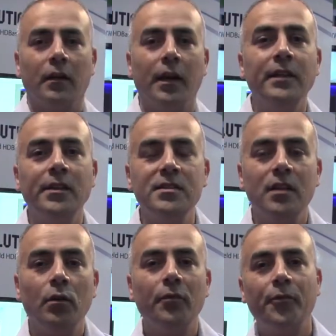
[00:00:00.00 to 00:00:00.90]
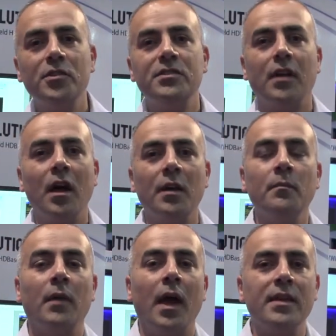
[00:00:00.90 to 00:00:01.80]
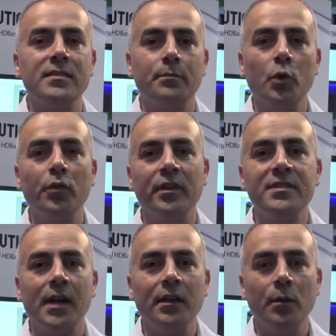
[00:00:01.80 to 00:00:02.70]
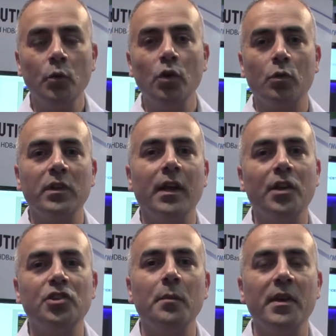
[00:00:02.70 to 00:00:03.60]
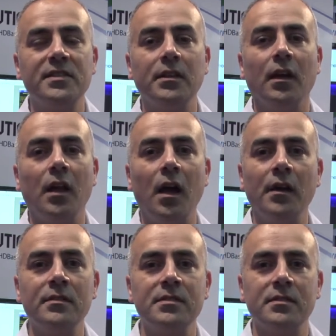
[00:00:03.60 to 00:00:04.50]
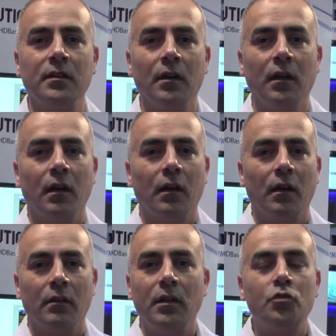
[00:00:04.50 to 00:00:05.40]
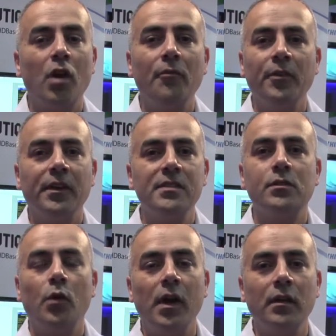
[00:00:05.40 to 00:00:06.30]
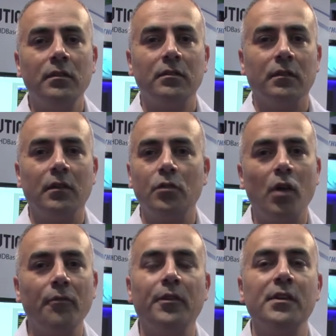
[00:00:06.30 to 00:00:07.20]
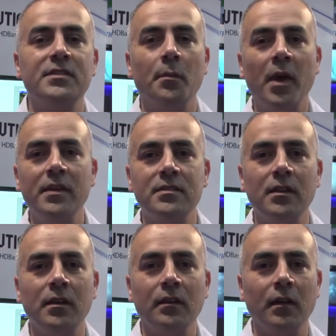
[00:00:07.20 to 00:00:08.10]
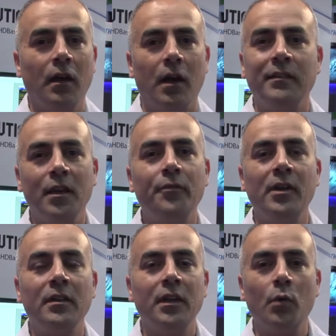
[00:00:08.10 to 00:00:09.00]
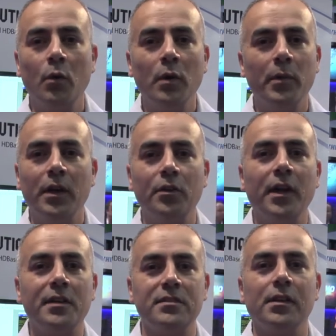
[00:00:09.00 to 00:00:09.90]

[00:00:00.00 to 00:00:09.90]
It is our first time as booth inside a booth with the HD-based Alliance. The traffic is great, the traffic is amazing, and definitely we will be here next